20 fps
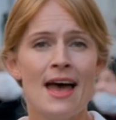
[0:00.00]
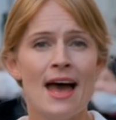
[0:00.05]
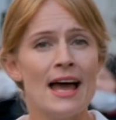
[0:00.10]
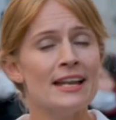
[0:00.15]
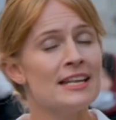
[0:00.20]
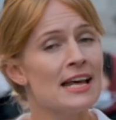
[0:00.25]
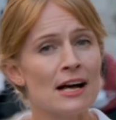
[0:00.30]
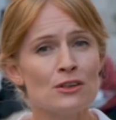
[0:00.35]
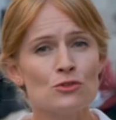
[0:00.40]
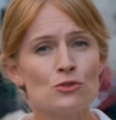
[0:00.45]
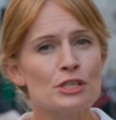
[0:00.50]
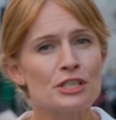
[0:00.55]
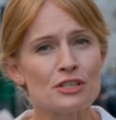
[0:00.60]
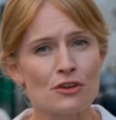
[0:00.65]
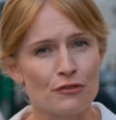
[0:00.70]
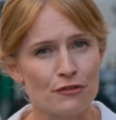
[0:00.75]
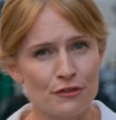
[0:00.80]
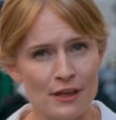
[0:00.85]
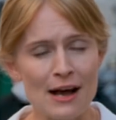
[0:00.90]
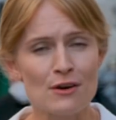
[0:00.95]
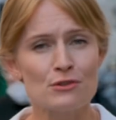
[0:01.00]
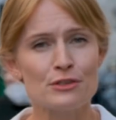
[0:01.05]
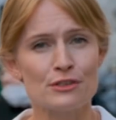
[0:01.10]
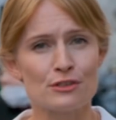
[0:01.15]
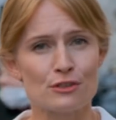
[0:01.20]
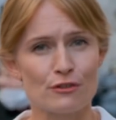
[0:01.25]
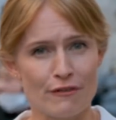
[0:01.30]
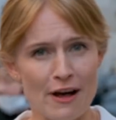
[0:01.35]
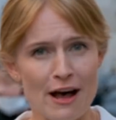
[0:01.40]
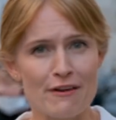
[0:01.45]
and hundreds of
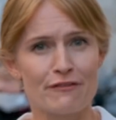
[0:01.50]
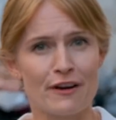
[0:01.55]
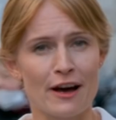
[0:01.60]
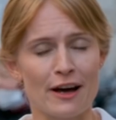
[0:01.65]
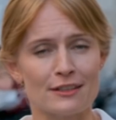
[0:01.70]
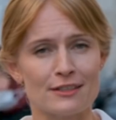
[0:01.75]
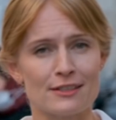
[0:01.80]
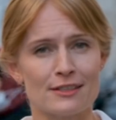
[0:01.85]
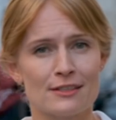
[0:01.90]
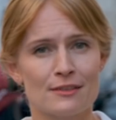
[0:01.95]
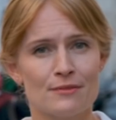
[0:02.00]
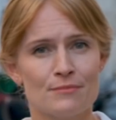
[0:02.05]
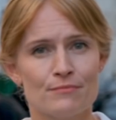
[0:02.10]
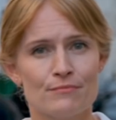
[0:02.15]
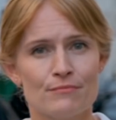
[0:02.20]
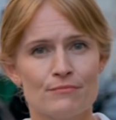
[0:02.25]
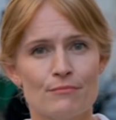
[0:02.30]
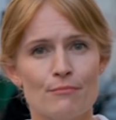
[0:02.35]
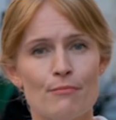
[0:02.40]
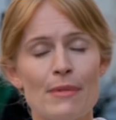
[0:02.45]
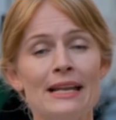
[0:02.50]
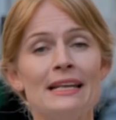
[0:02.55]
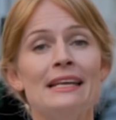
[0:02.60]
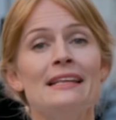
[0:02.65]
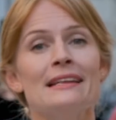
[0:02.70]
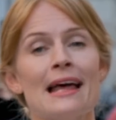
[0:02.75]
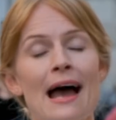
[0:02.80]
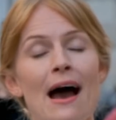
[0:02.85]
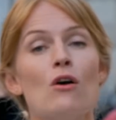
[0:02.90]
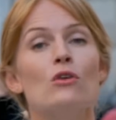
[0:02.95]
thousands of Afghans. Many
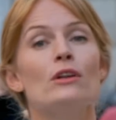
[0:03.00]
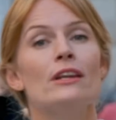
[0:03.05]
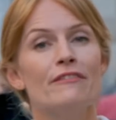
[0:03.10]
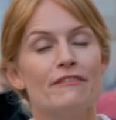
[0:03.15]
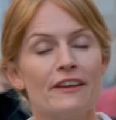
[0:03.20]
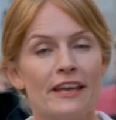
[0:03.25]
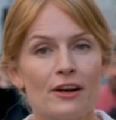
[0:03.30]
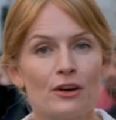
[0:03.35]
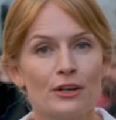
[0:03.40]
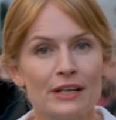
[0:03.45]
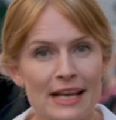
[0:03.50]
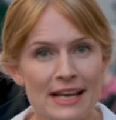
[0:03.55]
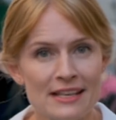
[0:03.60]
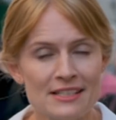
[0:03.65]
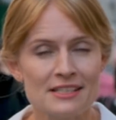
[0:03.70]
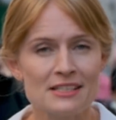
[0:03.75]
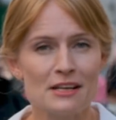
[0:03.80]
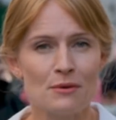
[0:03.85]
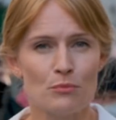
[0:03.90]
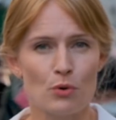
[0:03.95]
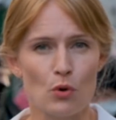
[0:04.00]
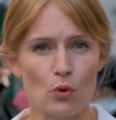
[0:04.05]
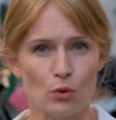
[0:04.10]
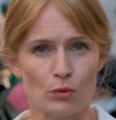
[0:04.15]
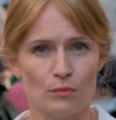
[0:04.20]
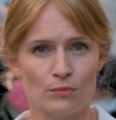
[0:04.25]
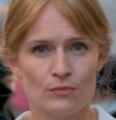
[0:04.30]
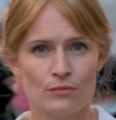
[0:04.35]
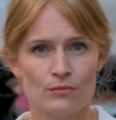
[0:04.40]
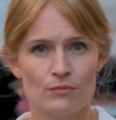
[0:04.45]
now live here in Istanbul.
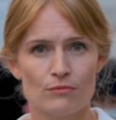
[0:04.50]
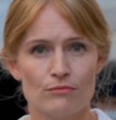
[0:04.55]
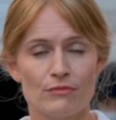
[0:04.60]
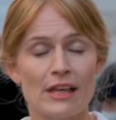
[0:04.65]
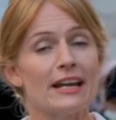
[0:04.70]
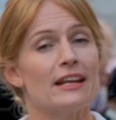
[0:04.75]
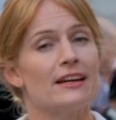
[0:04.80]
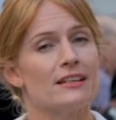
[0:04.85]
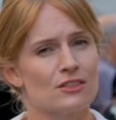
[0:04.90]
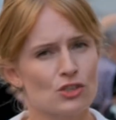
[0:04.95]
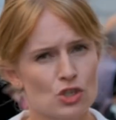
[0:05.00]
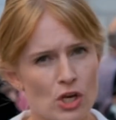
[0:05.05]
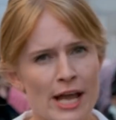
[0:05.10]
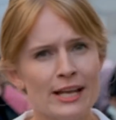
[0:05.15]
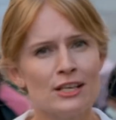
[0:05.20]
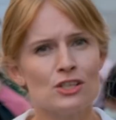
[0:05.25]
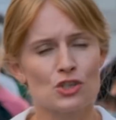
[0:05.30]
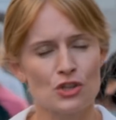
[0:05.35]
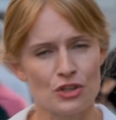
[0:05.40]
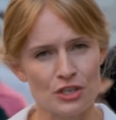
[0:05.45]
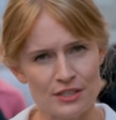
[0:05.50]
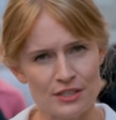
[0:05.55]
That has changed the